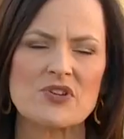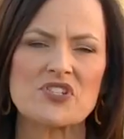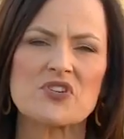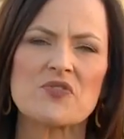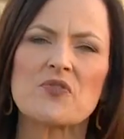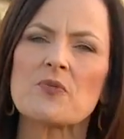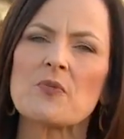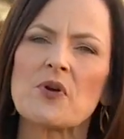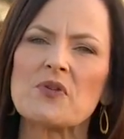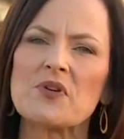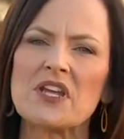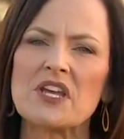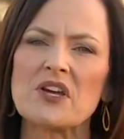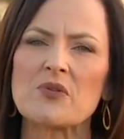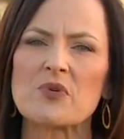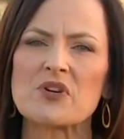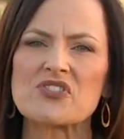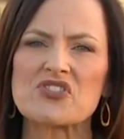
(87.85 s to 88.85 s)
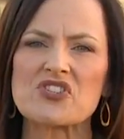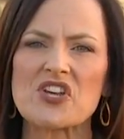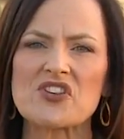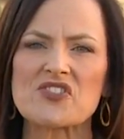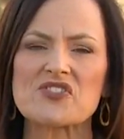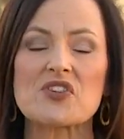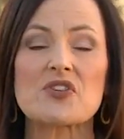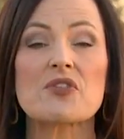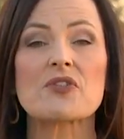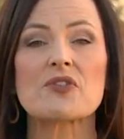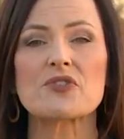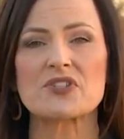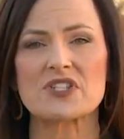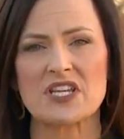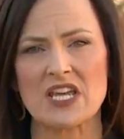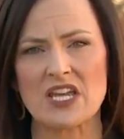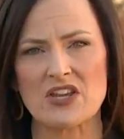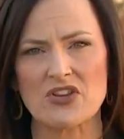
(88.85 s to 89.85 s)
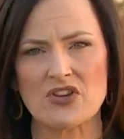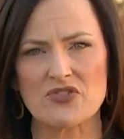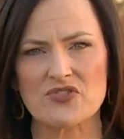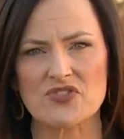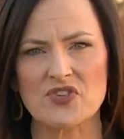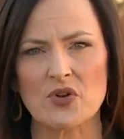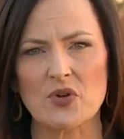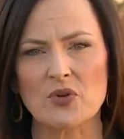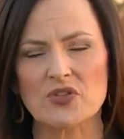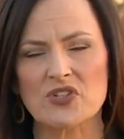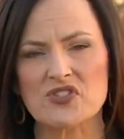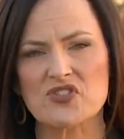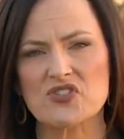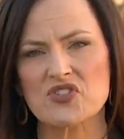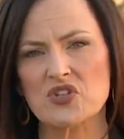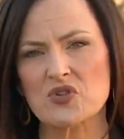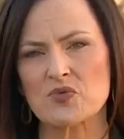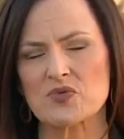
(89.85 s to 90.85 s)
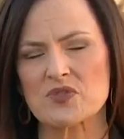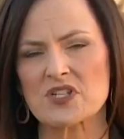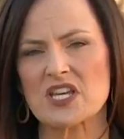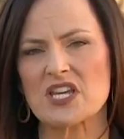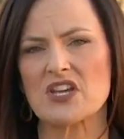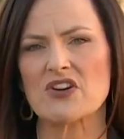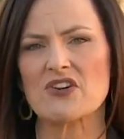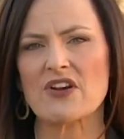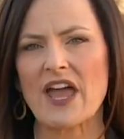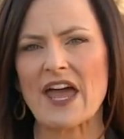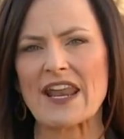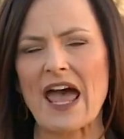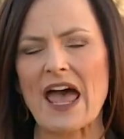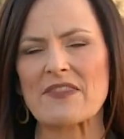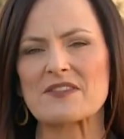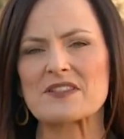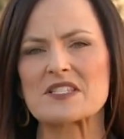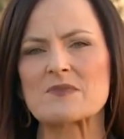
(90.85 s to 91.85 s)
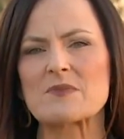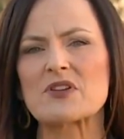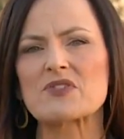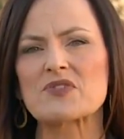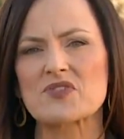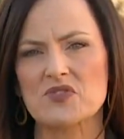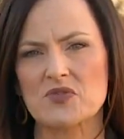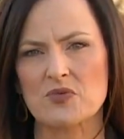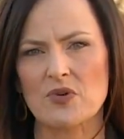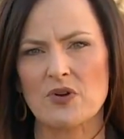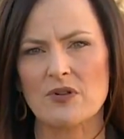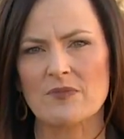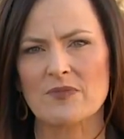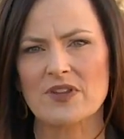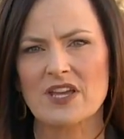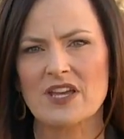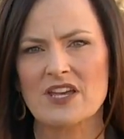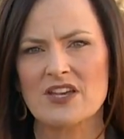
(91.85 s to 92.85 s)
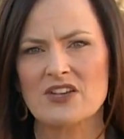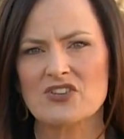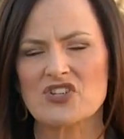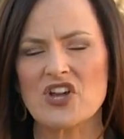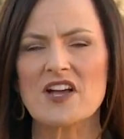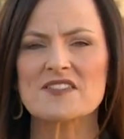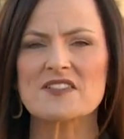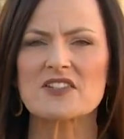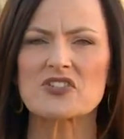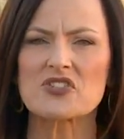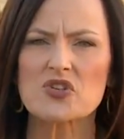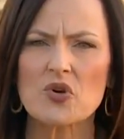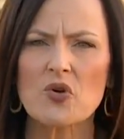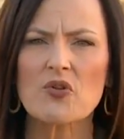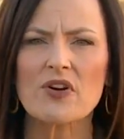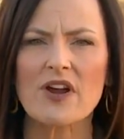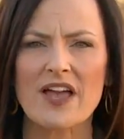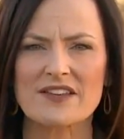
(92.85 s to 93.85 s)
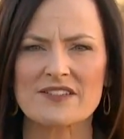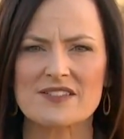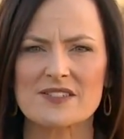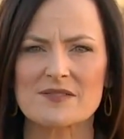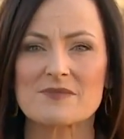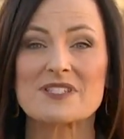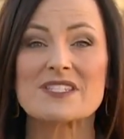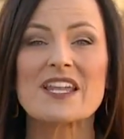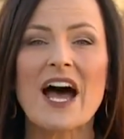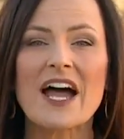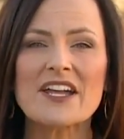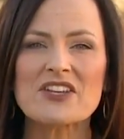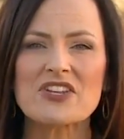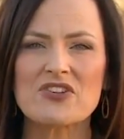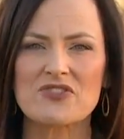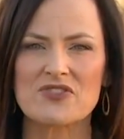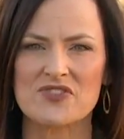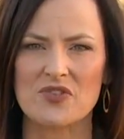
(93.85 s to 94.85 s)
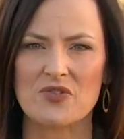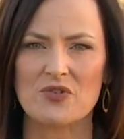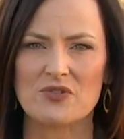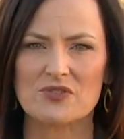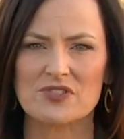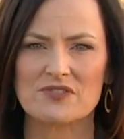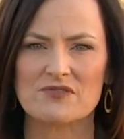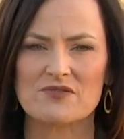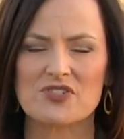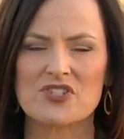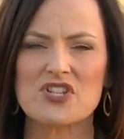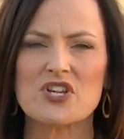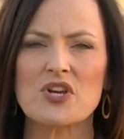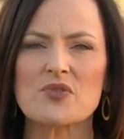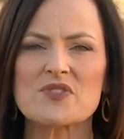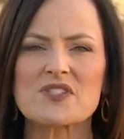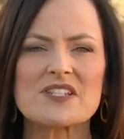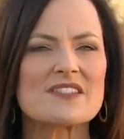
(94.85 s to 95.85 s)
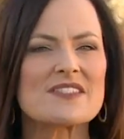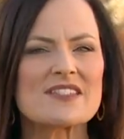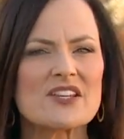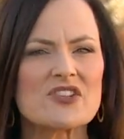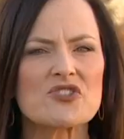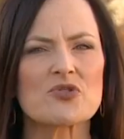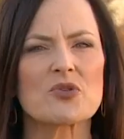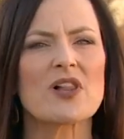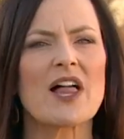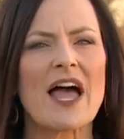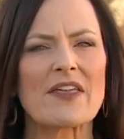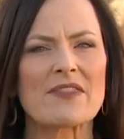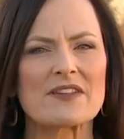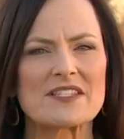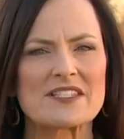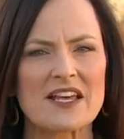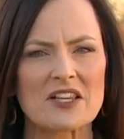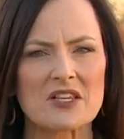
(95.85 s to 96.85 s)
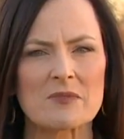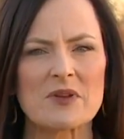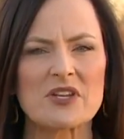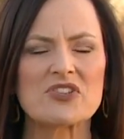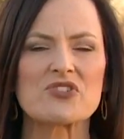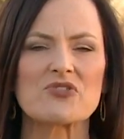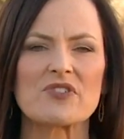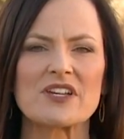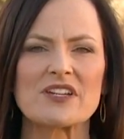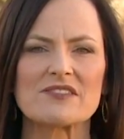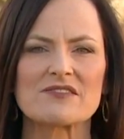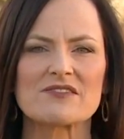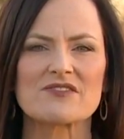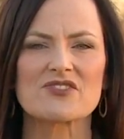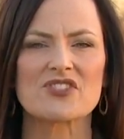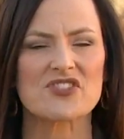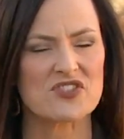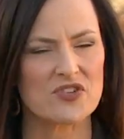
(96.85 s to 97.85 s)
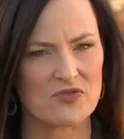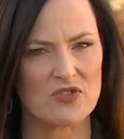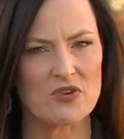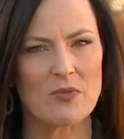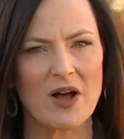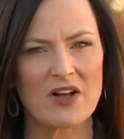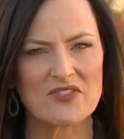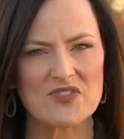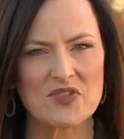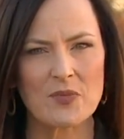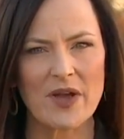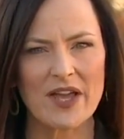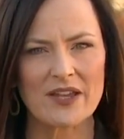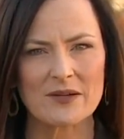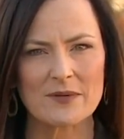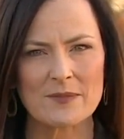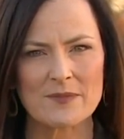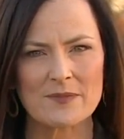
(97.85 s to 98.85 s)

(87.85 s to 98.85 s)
Christopher Bonilla was just 13 years old, a student here at Athens Middle School. Jocelyn Torres, nine years old. She goes to Central Athens Elementary, just a few miles away.